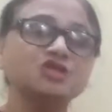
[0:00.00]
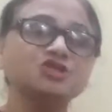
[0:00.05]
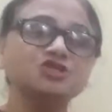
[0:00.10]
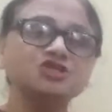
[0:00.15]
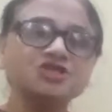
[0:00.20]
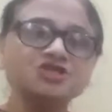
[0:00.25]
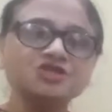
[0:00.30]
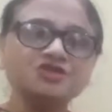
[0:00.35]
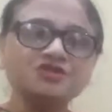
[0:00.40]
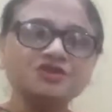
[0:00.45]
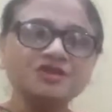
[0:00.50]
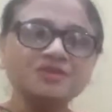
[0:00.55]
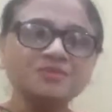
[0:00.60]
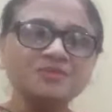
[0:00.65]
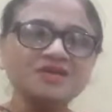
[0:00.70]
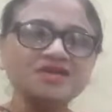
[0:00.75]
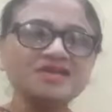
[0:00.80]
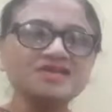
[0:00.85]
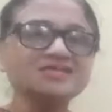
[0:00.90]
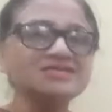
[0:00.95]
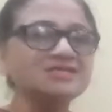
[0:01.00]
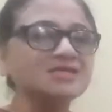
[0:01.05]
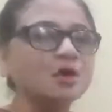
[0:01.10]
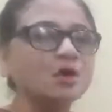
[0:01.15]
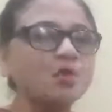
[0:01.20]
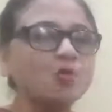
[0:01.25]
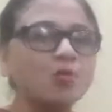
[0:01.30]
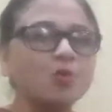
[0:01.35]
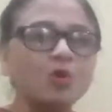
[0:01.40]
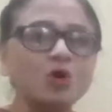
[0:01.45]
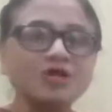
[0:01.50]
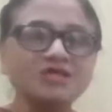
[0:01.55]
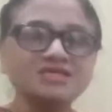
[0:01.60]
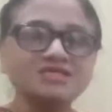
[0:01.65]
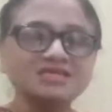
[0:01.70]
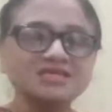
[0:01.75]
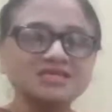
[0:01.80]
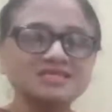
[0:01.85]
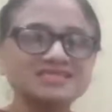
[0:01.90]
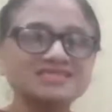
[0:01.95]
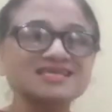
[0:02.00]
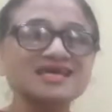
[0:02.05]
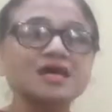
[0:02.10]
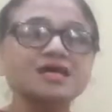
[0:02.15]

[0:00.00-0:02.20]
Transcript: Chittering means voices,